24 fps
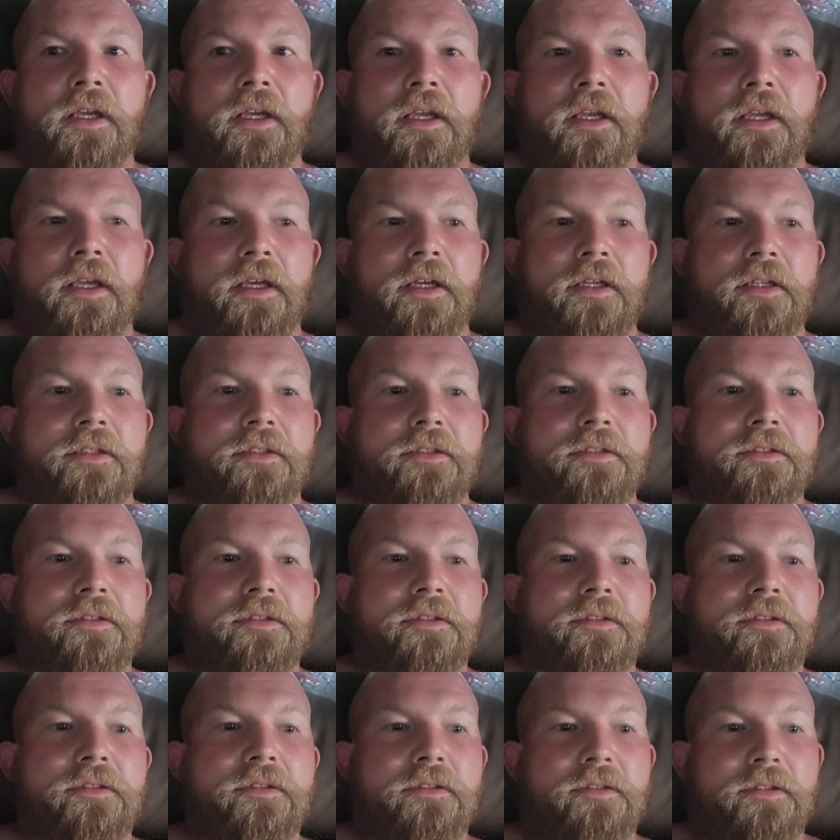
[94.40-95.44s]
And
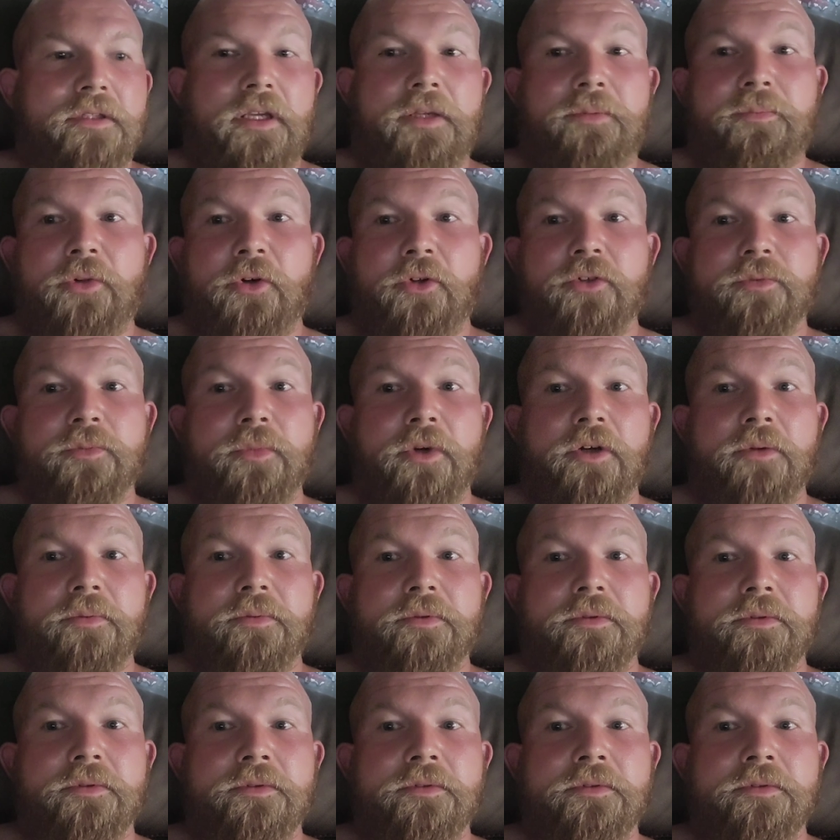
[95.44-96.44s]
they'd build them up.